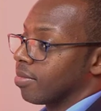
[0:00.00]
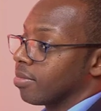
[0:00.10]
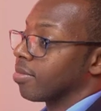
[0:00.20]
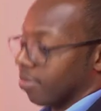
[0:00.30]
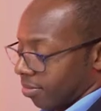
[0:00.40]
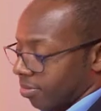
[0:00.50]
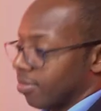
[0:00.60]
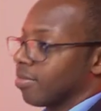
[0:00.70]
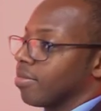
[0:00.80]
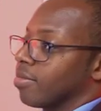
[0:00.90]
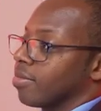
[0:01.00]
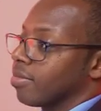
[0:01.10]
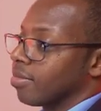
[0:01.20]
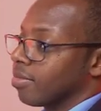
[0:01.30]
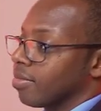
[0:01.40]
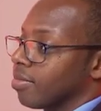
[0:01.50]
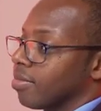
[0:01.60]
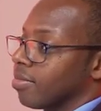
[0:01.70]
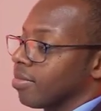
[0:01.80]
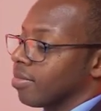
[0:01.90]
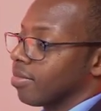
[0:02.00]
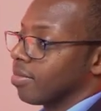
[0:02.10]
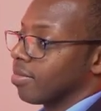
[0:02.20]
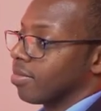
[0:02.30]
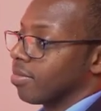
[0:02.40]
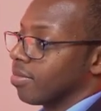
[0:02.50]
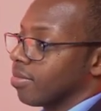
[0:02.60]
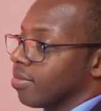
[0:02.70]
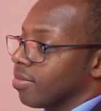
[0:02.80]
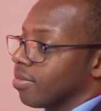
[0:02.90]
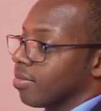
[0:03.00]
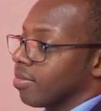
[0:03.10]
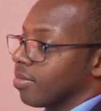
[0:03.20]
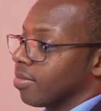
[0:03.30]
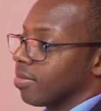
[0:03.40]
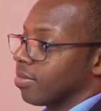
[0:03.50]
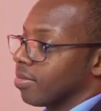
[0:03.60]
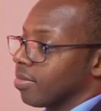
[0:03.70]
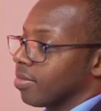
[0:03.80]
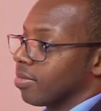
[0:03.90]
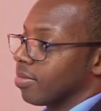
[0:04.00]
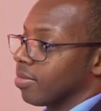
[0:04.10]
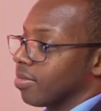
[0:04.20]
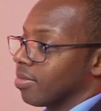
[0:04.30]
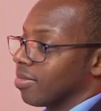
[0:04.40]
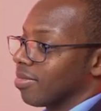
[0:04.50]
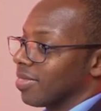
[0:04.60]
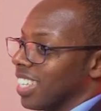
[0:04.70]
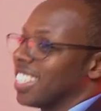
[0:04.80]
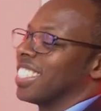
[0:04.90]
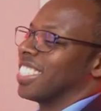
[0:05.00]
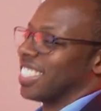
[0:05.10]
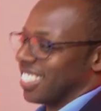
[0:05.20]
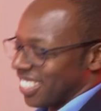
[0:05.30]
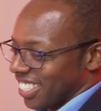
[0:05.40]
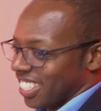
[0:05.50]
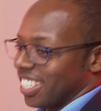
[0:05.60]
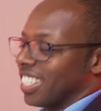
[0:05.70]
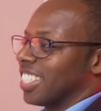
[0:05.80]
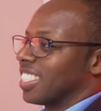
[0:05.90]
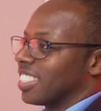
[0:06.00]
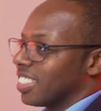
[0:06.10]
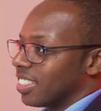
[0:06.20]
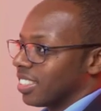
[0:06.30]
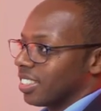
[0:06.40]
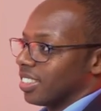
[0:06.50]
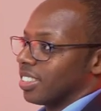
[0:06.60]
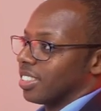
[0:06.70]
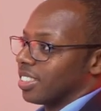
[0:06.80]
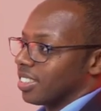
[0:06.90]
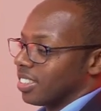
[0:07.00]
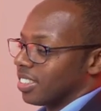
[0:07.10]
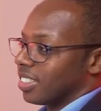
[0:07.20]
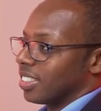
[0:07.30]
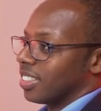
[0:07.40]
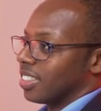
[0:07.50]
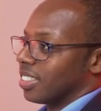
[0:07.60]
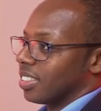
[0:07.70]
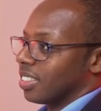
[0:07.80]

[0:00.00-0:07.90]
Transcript: This person isn't speaking.